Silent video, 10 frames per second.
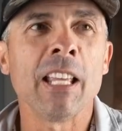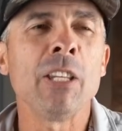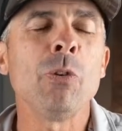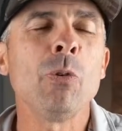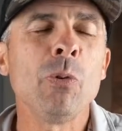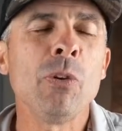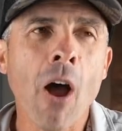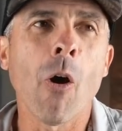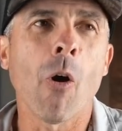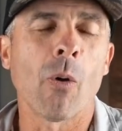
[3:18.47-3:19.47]
You
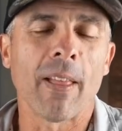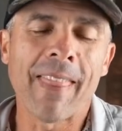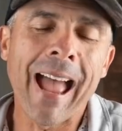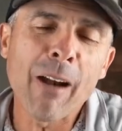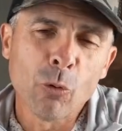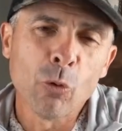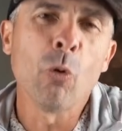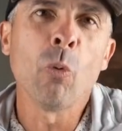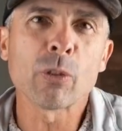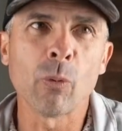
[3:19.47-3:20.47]
know that
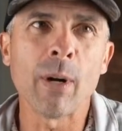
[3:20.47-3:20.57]
rule was